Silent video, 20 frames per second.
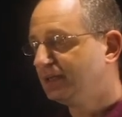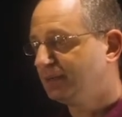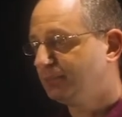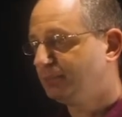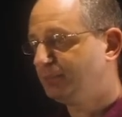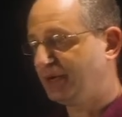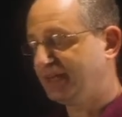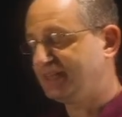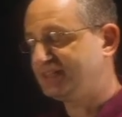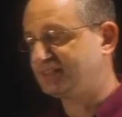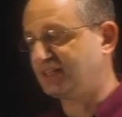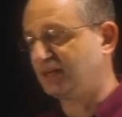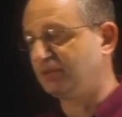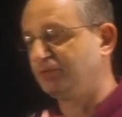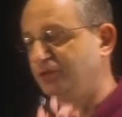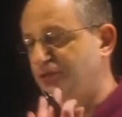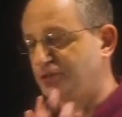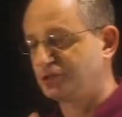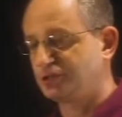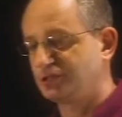breaks time
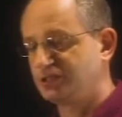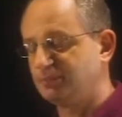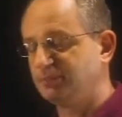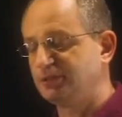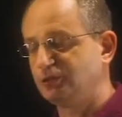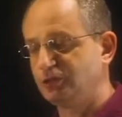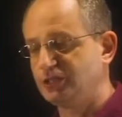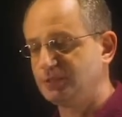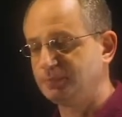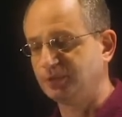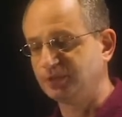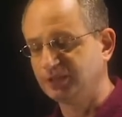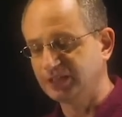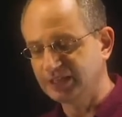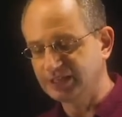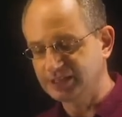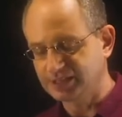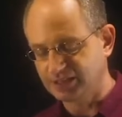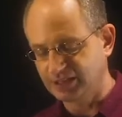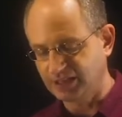reversal symmetry
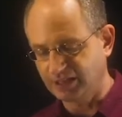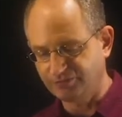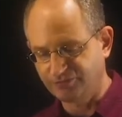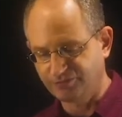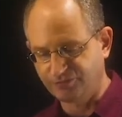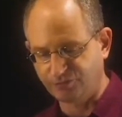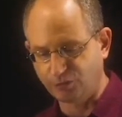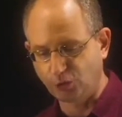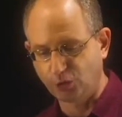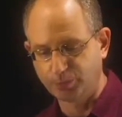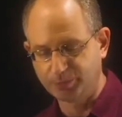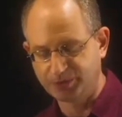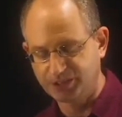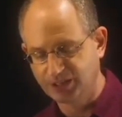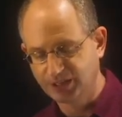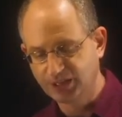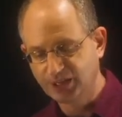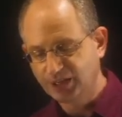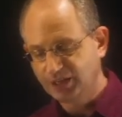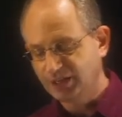spontaneously and
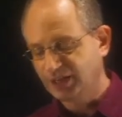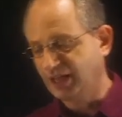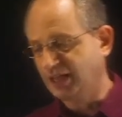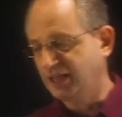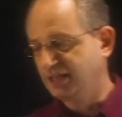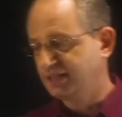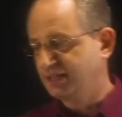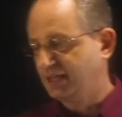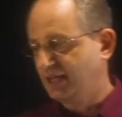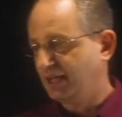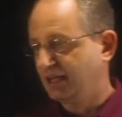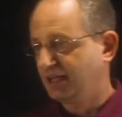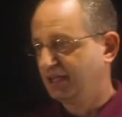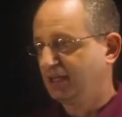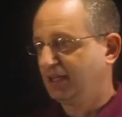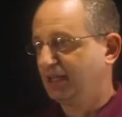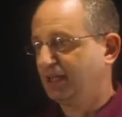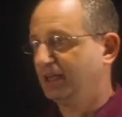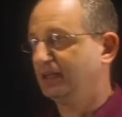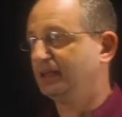forms
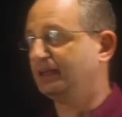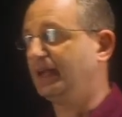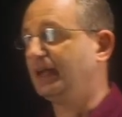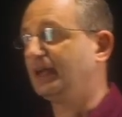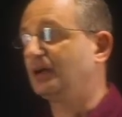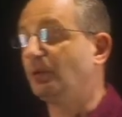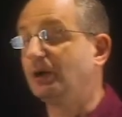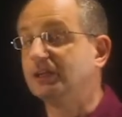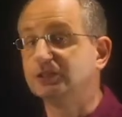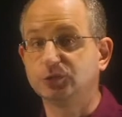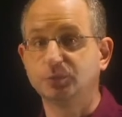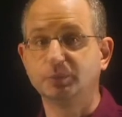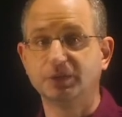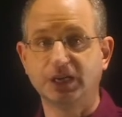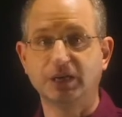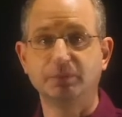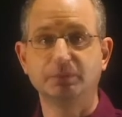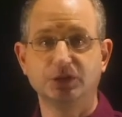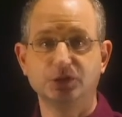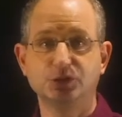a quantum
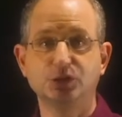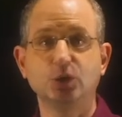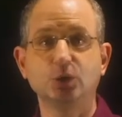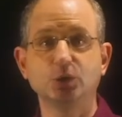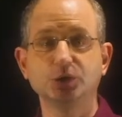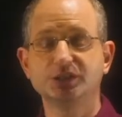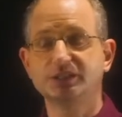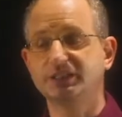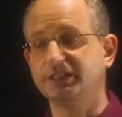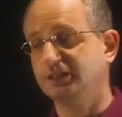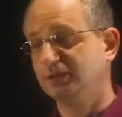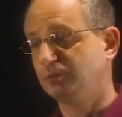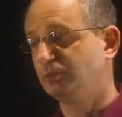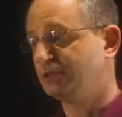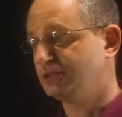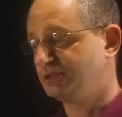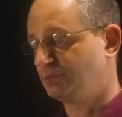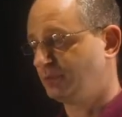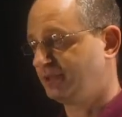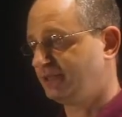anomalous Hall state
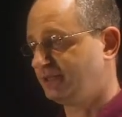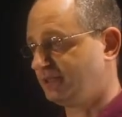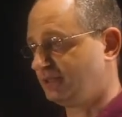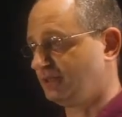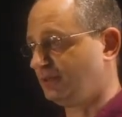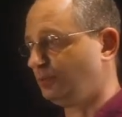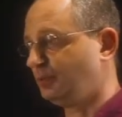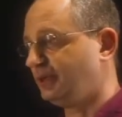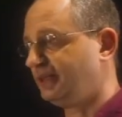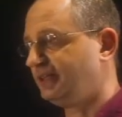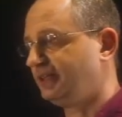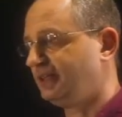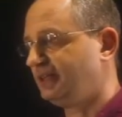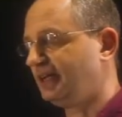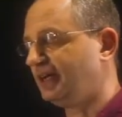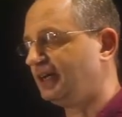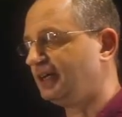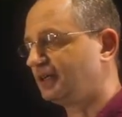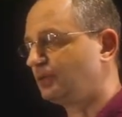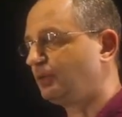with
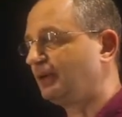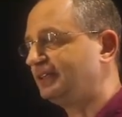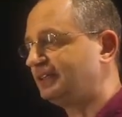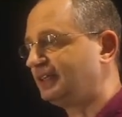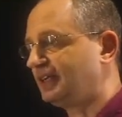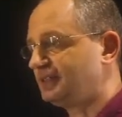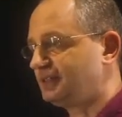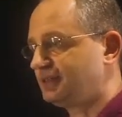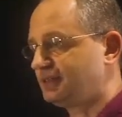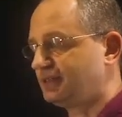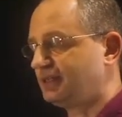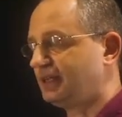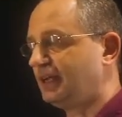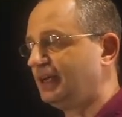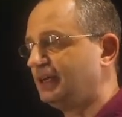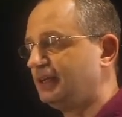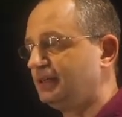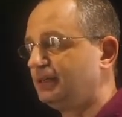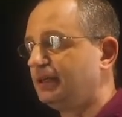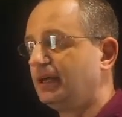a quantized
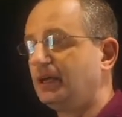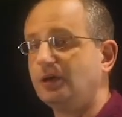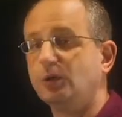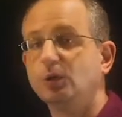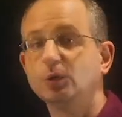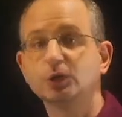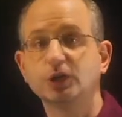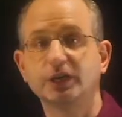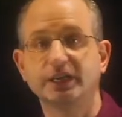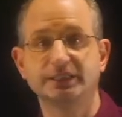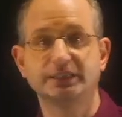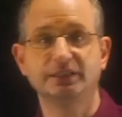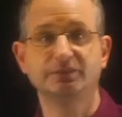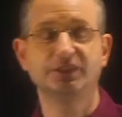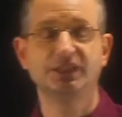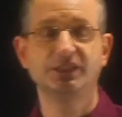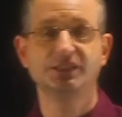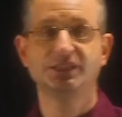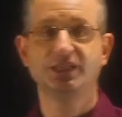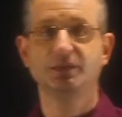Hall
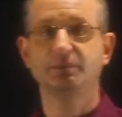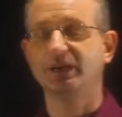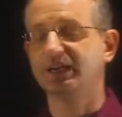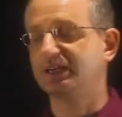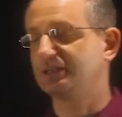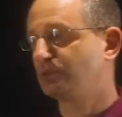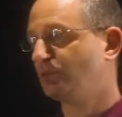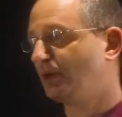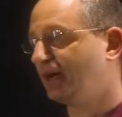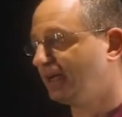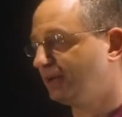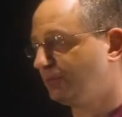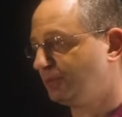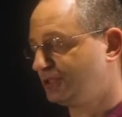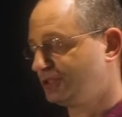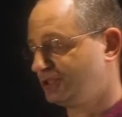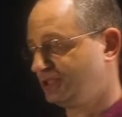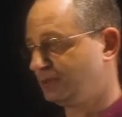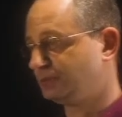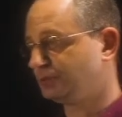conductivity sigma xy,
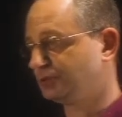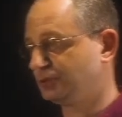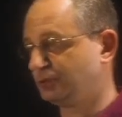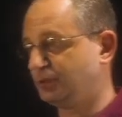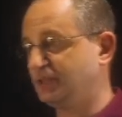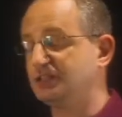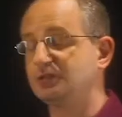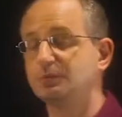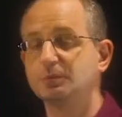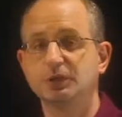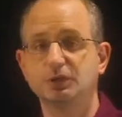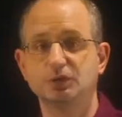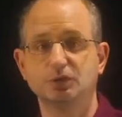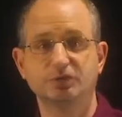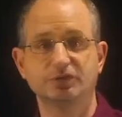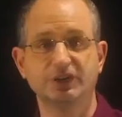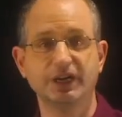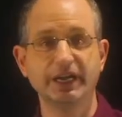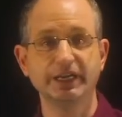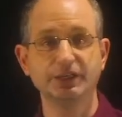which is equal to
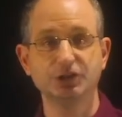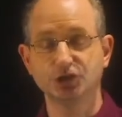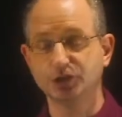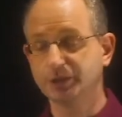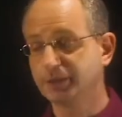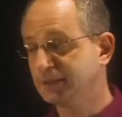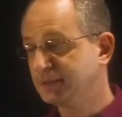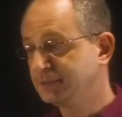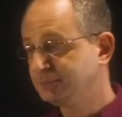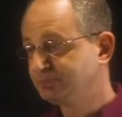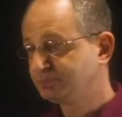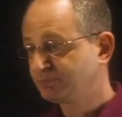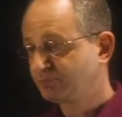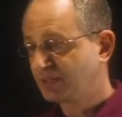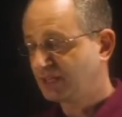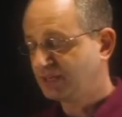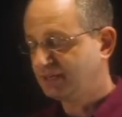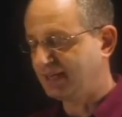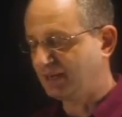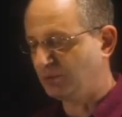E²/h.
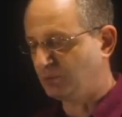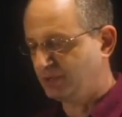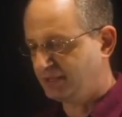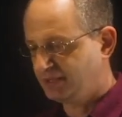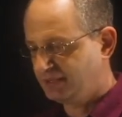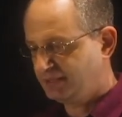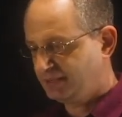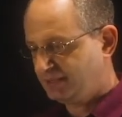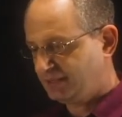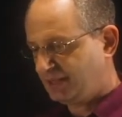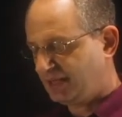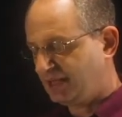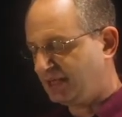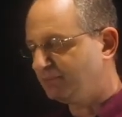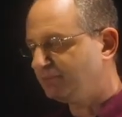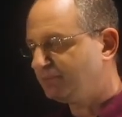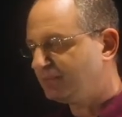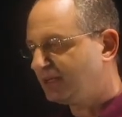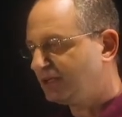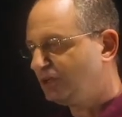Now,
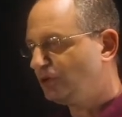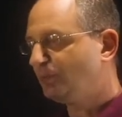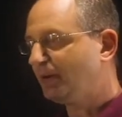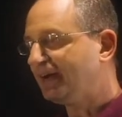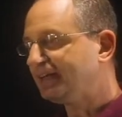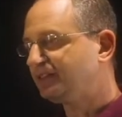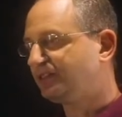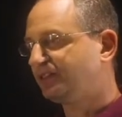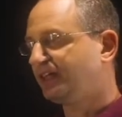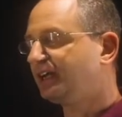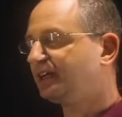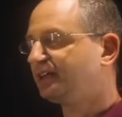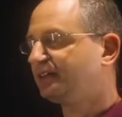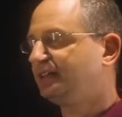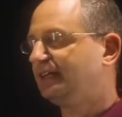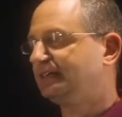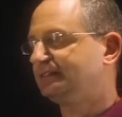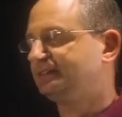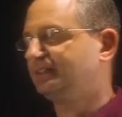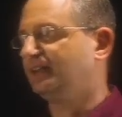you might think
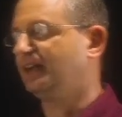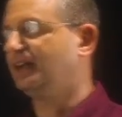that